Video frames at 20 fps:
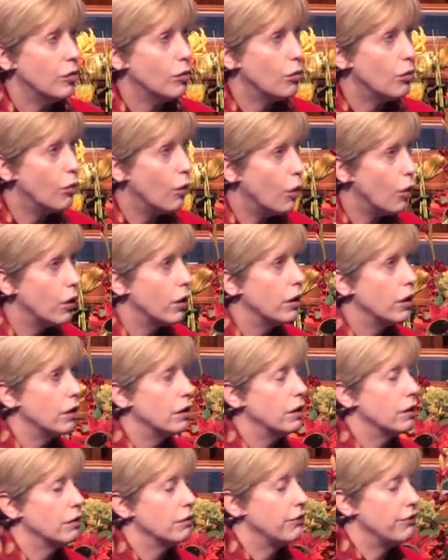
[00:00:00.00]

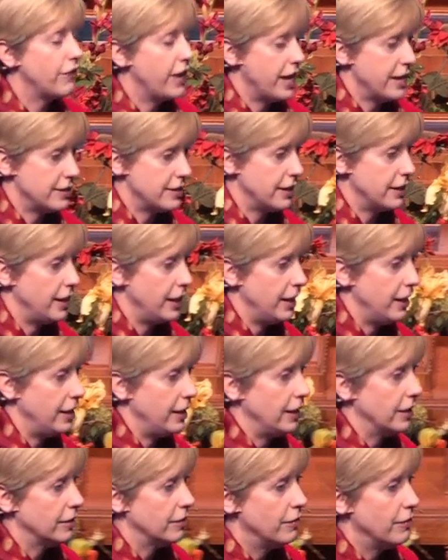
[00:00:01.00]
more
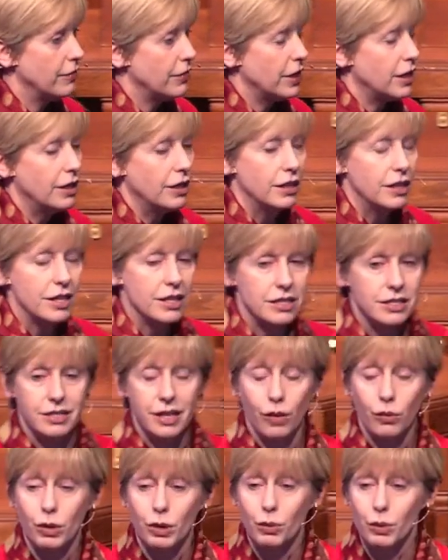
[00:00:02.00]
fascinating is
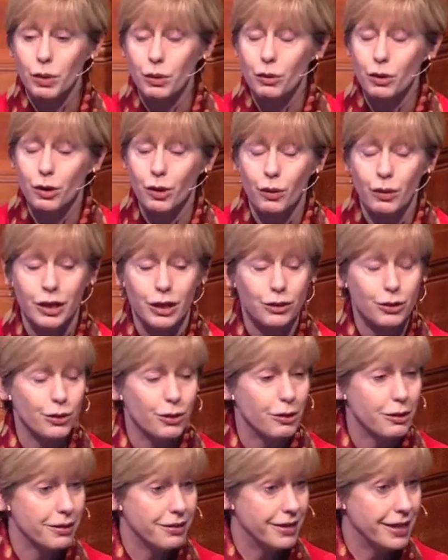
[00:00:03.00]
that when we were going through
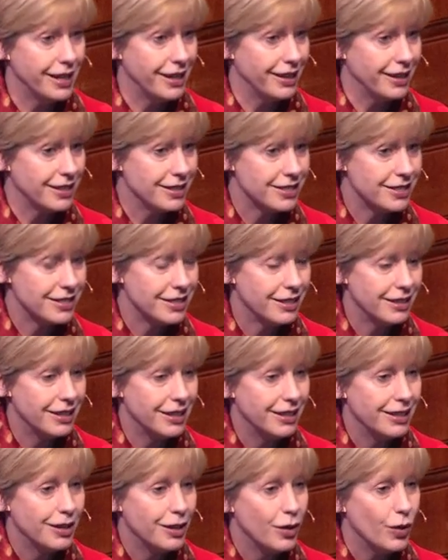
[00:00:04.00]
her things,
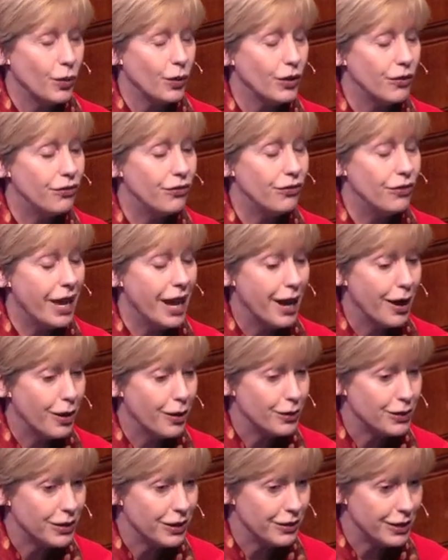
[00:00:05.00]
we
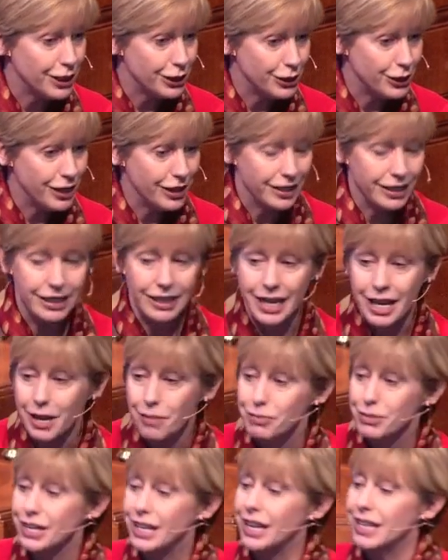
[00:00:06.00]
found that she had
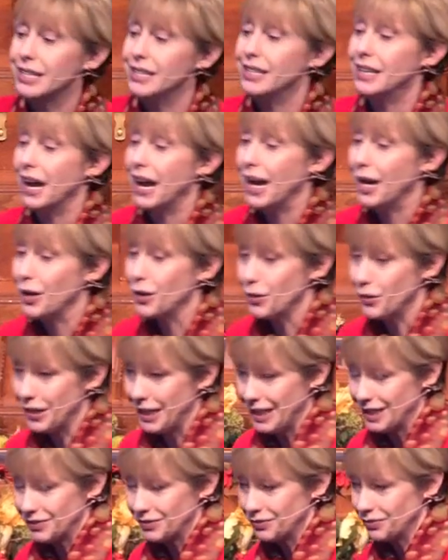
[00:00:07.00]
kept a
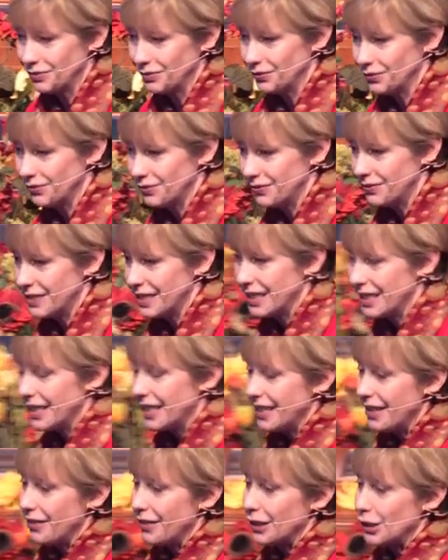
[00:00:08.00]
diary
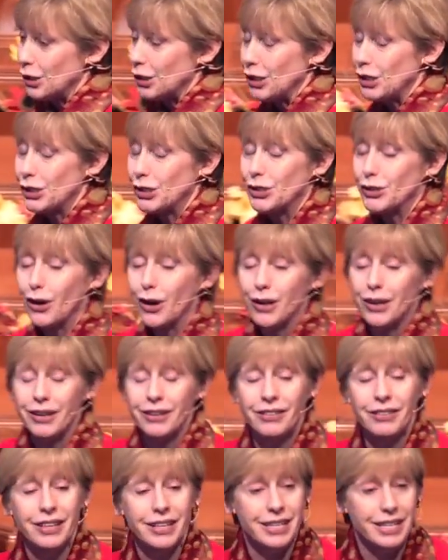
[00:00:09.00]
that she
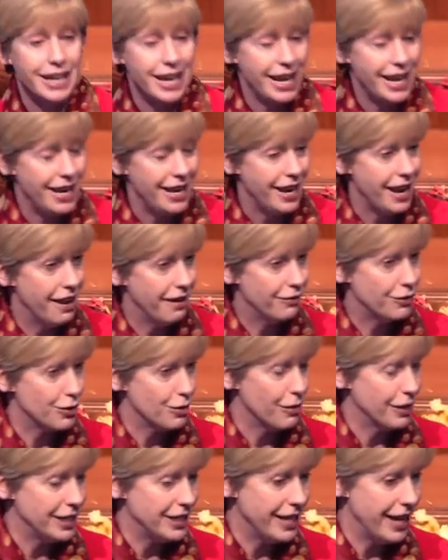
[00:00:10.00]
started the day after
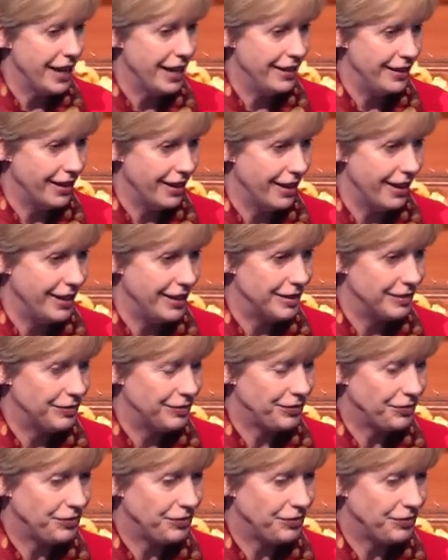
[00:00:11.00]
my dad died.